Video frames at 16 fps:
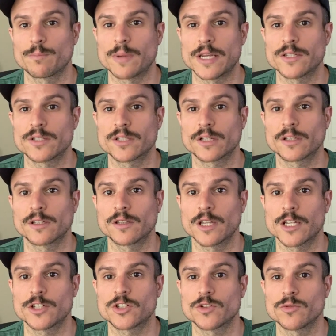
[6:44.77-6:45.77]
basically
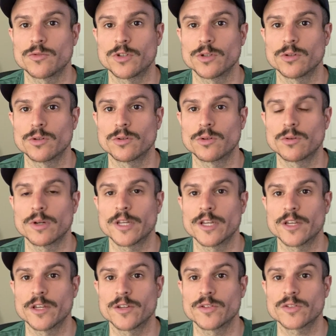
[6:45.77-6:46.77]
lets you do
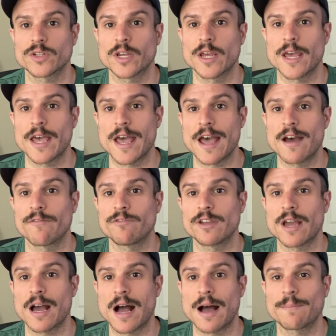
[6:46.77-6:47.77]
is have
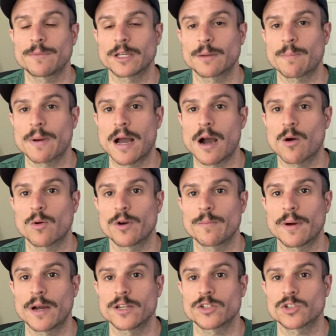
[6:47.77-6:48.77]
the optic
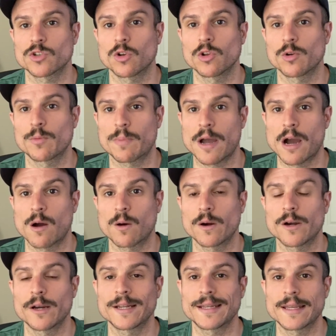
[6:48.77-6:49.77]
powered by solar
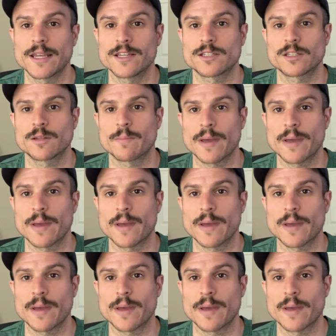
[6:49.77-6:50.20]
power in case the